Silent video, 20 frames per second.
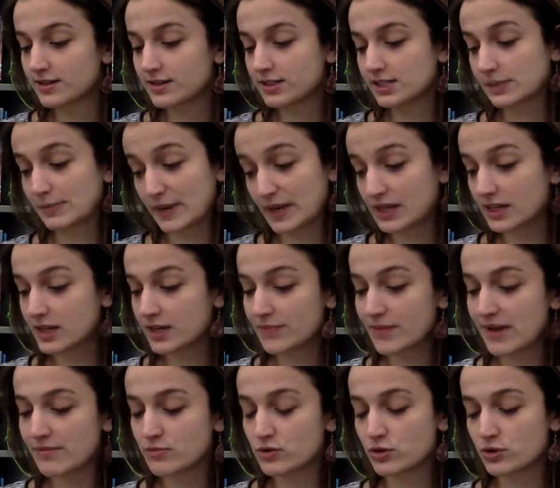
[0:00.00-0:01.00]
depending on
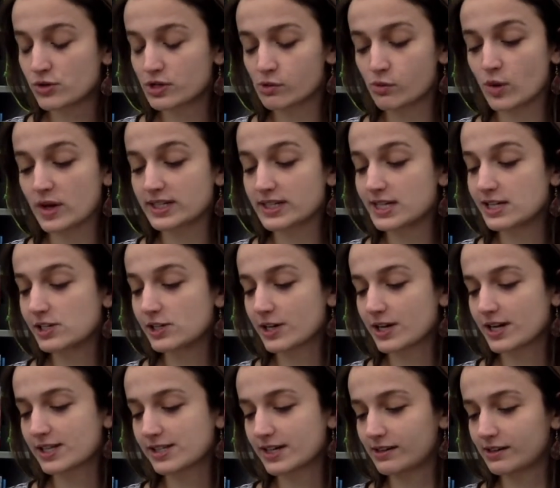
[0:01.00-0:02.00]
my mood and what teacher
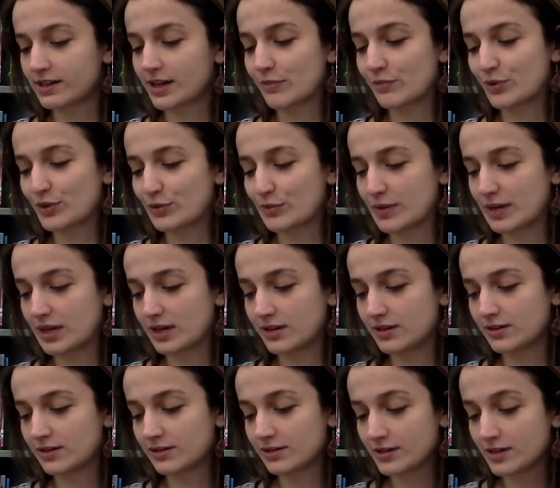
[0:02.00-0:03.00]
has ended up with me.
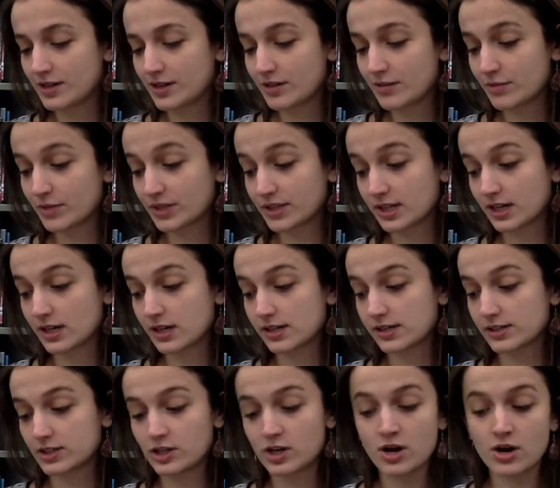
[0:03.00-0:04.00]
But there is
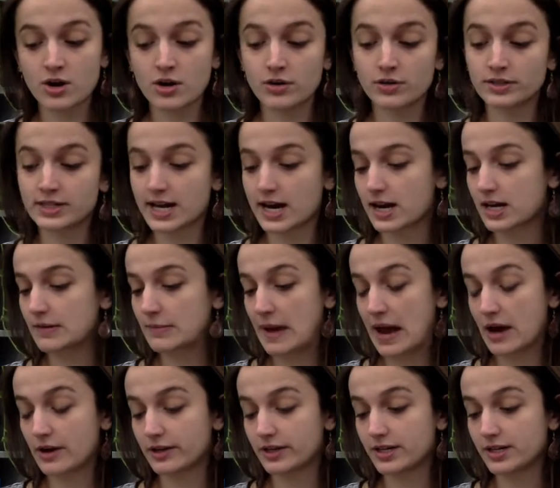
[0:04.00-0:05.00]
no doubt
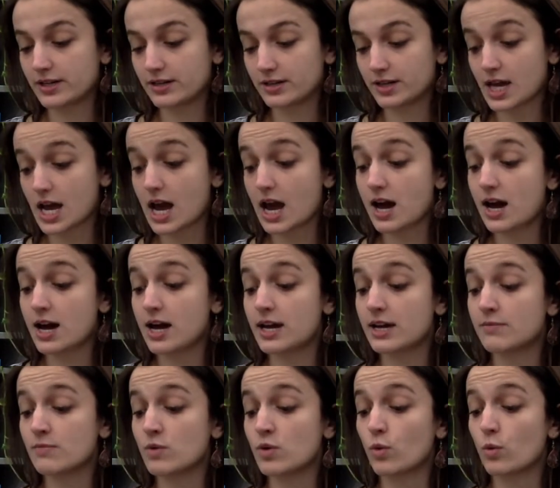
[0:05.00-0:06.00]
about it.
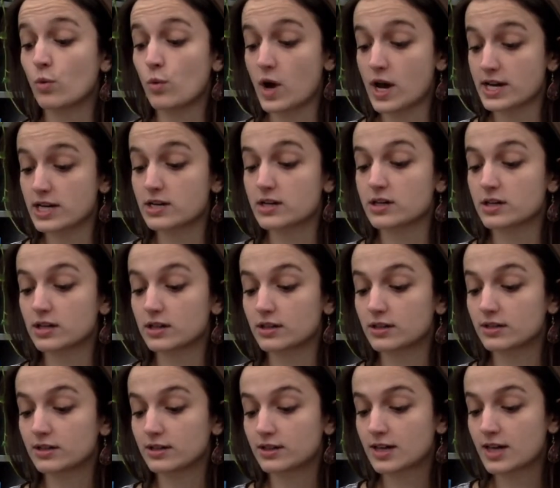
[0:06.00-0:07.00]
I'm wired.
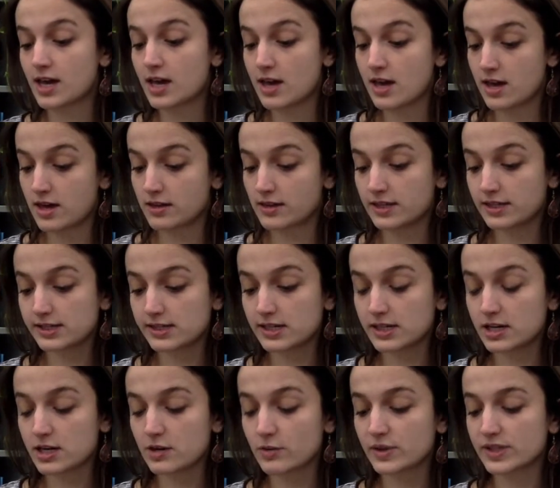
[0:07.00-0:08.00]
This
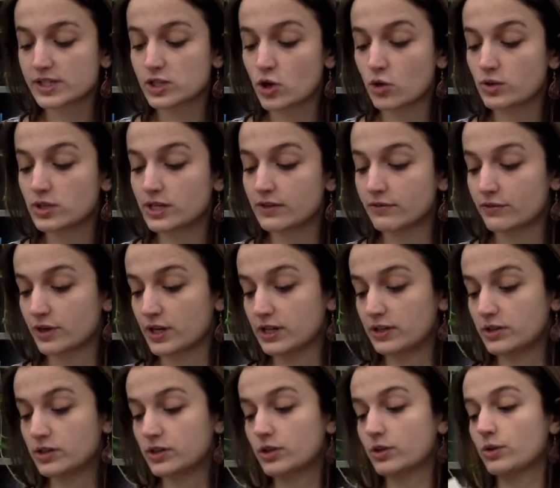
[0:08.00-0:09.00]
year was no
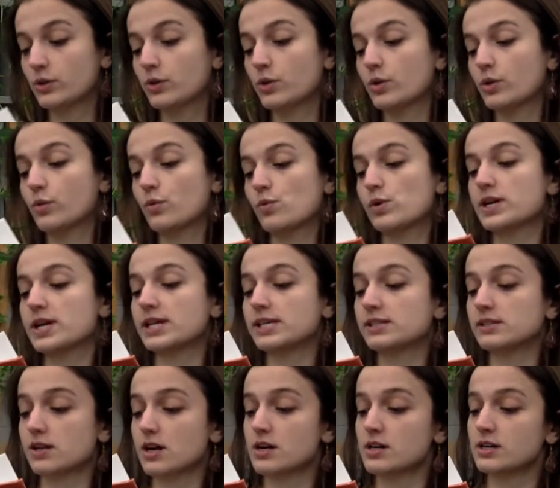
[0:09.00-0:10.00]
different. When I
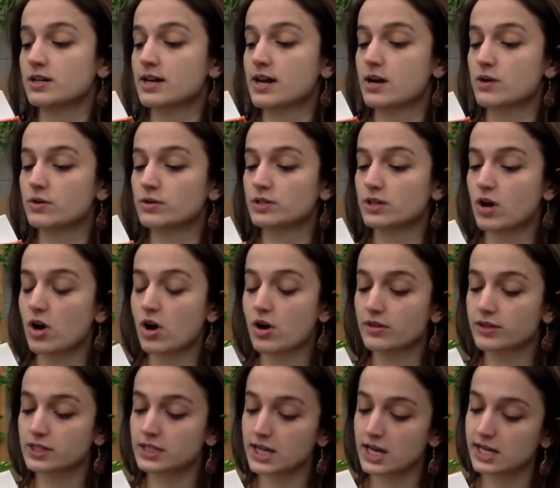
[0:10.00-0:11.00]
started out, all
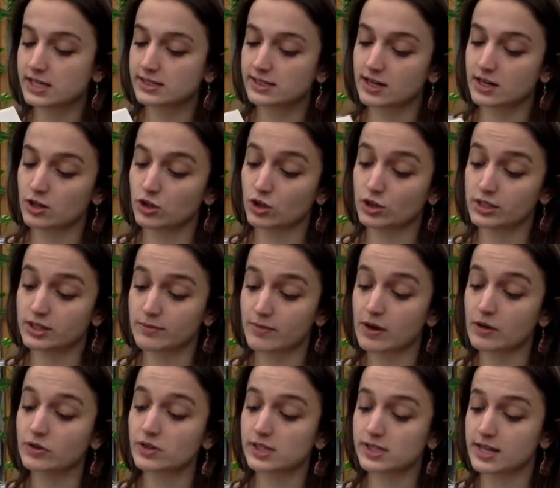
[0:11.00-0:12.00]
the days there looked
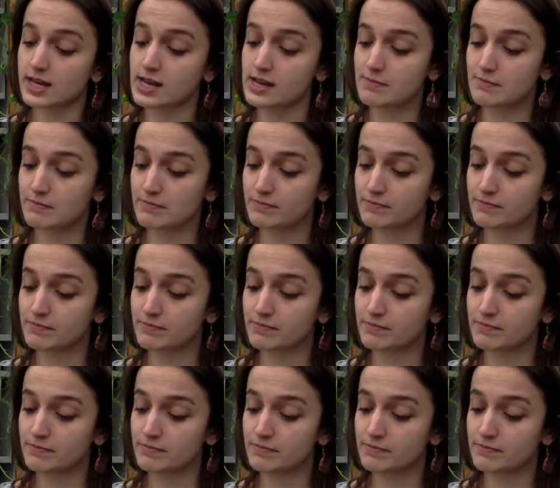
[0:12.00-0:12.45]
about the same.